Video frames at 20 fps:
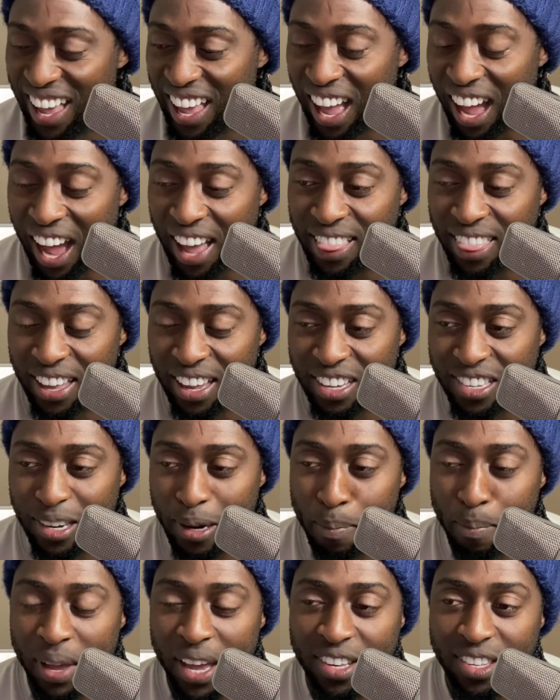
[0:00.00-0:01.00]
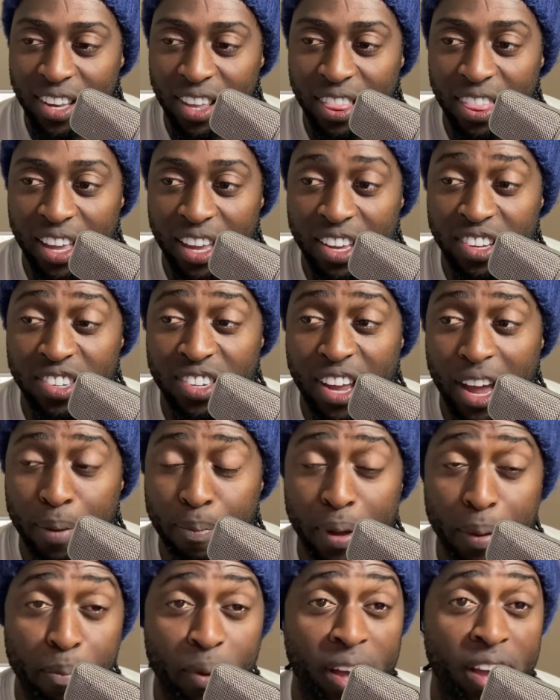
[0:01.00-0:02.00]
I think it's an amazing thing he's done
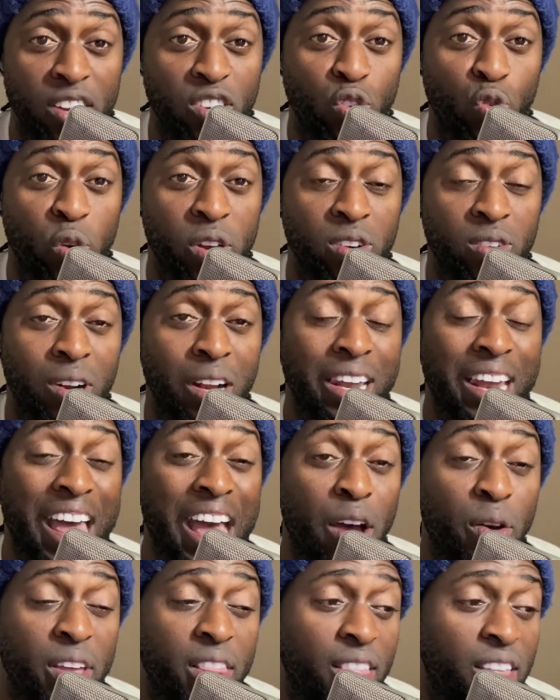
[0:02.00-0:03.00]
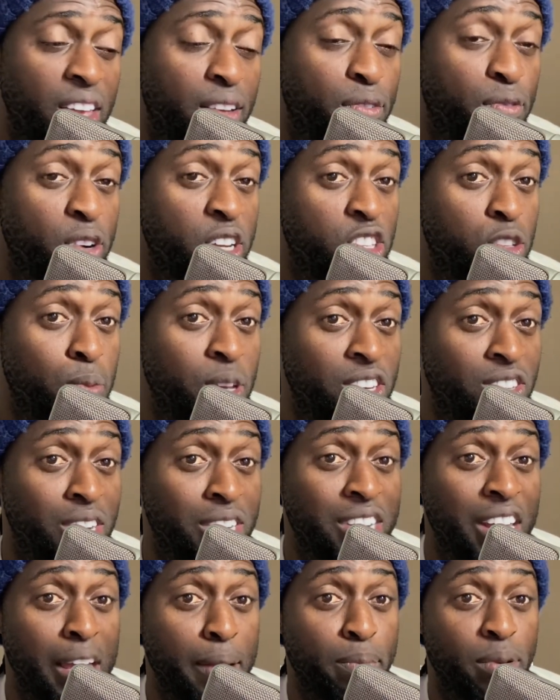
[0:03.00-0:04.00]
by buying Twitter and allowing the free speech to
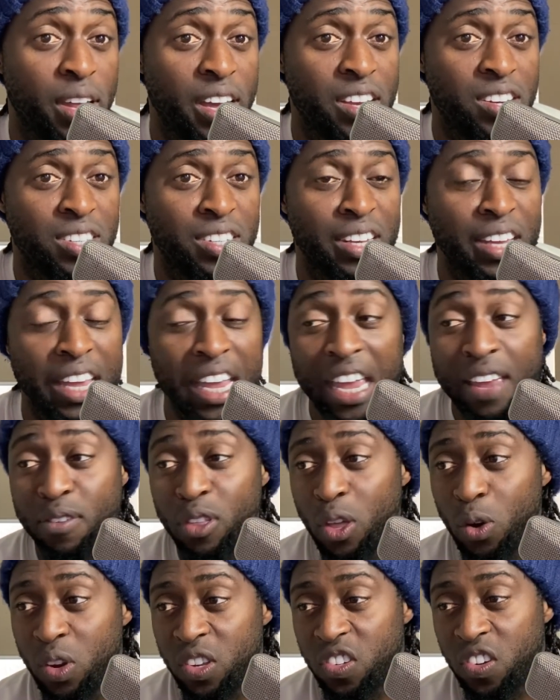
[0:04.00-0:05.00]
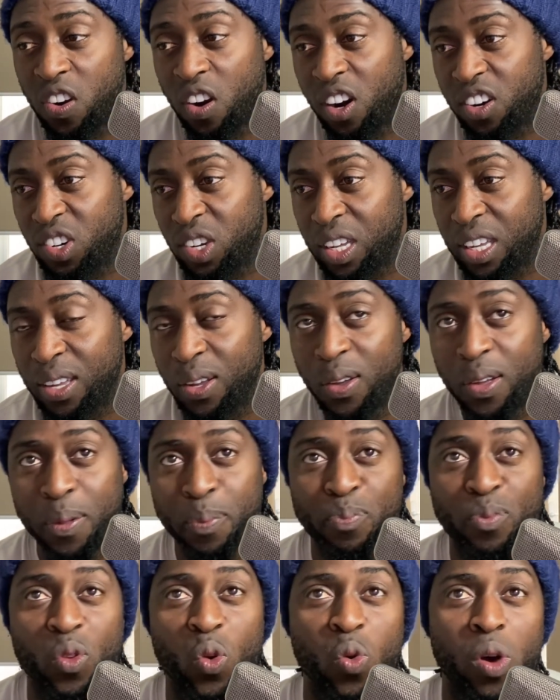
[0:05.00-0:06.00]
take place, even though he's charging,
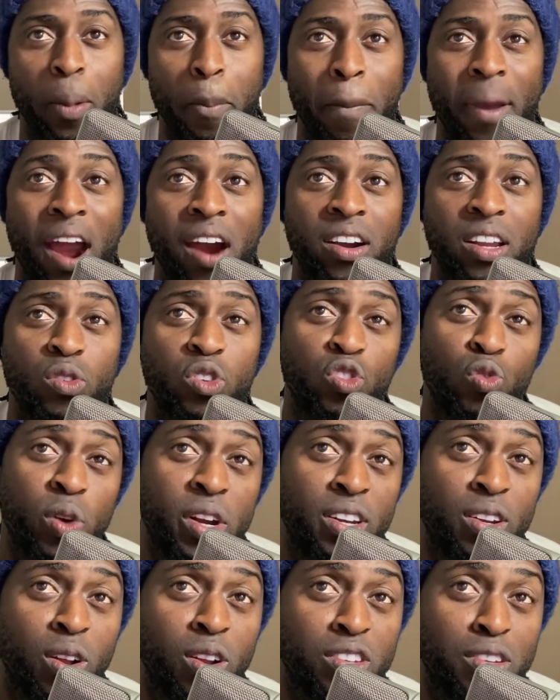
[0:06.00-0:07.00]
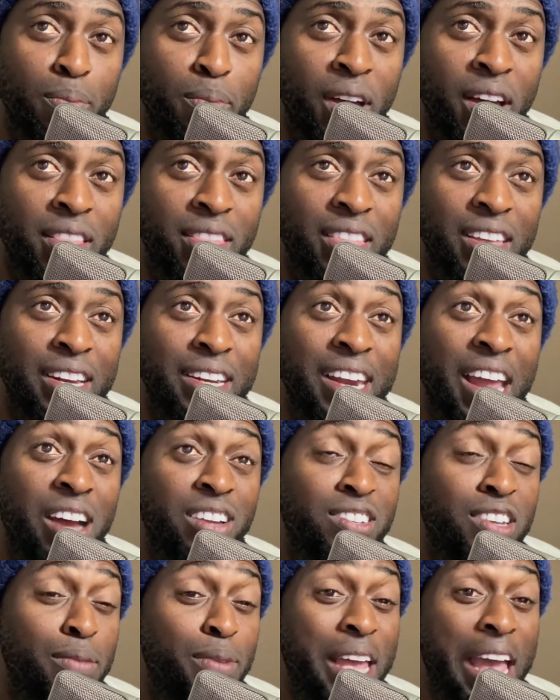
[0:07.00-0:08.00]
well, apparently it was $20 a month, and now
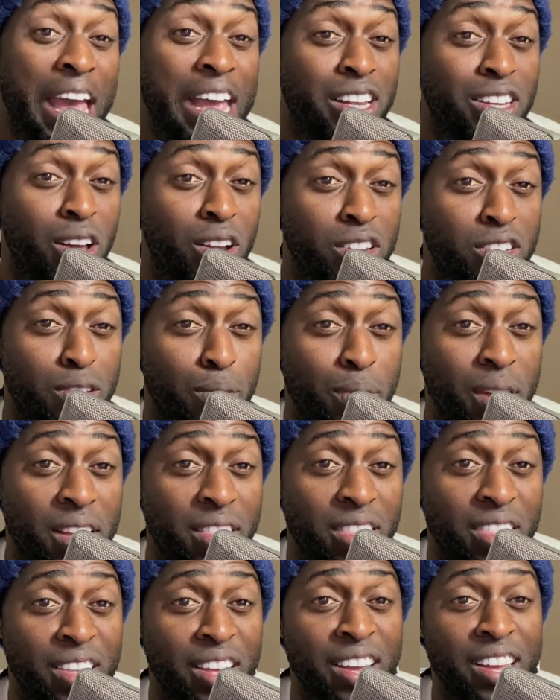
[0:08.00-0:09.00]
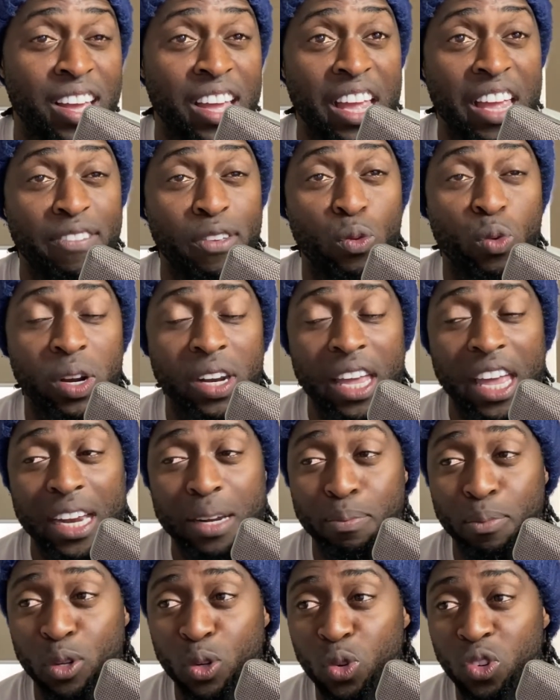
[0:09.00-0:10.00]
it's going to be $8 a month if you want to get a
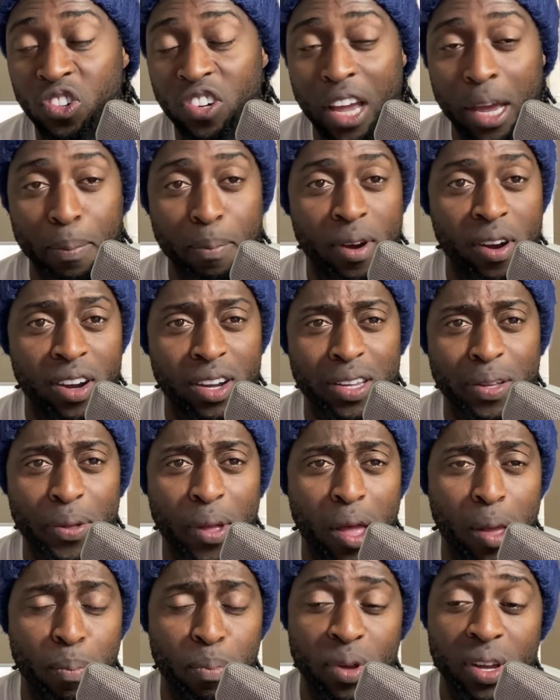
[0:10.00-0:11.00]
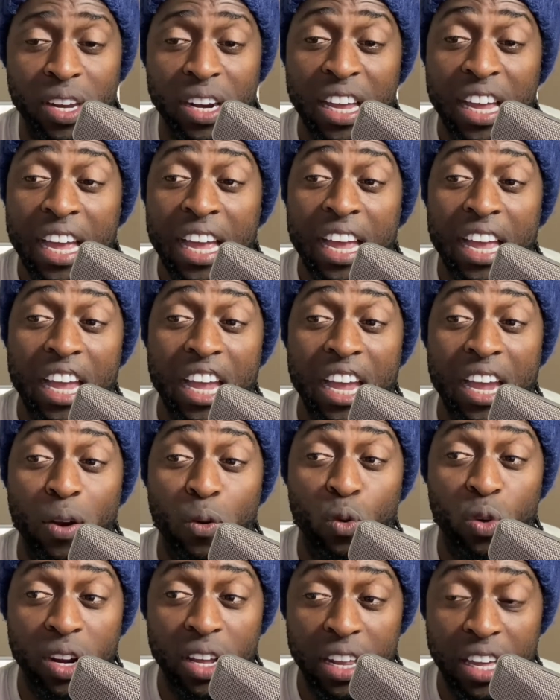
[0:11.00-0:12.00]
blue check mark. But it
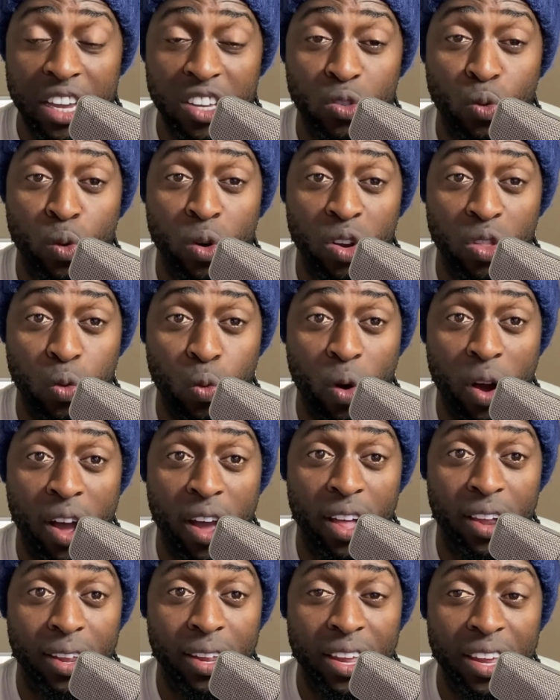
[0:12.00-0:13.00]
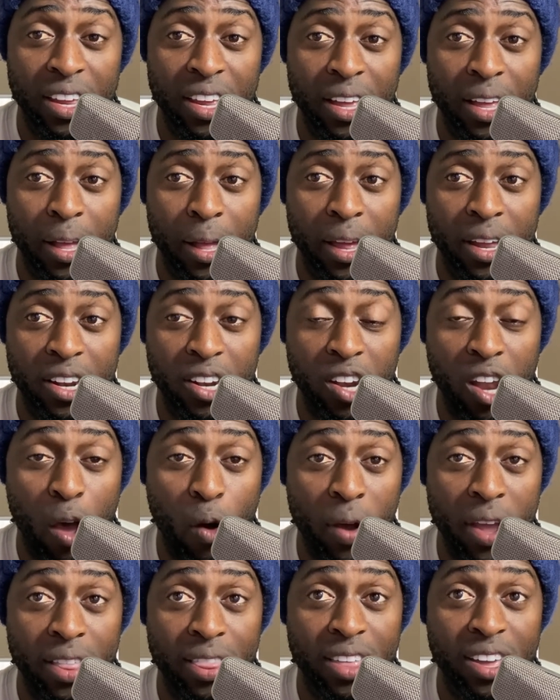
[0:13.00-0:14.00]
really is worthwhile
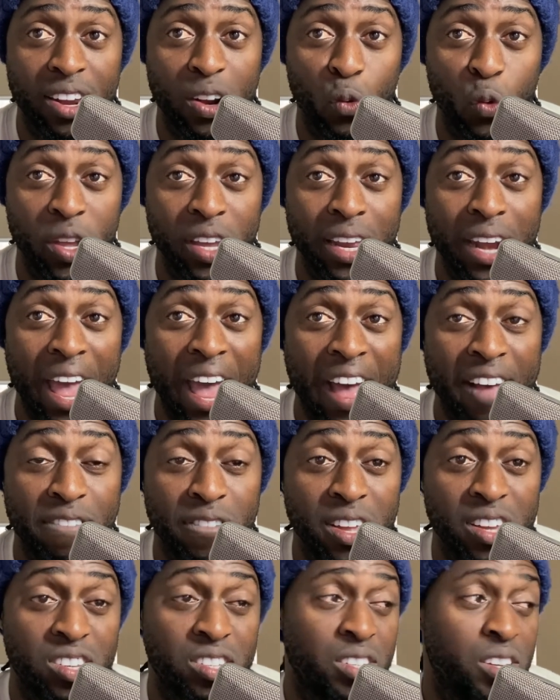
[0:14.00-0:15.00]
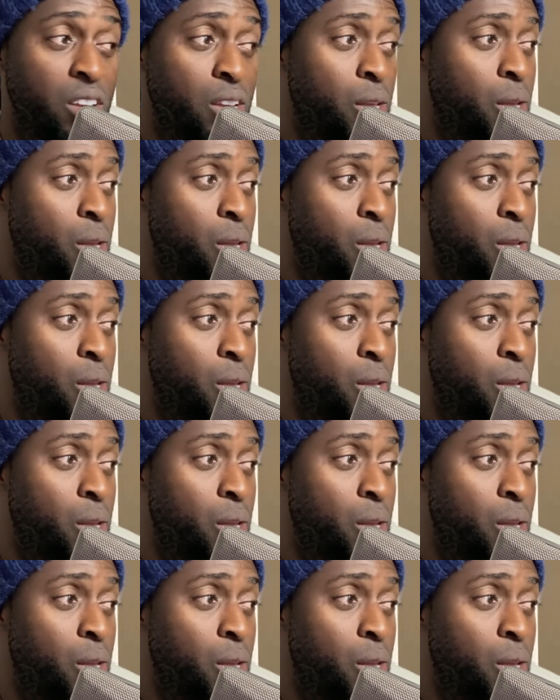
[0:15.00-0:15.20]
knowing that we can have this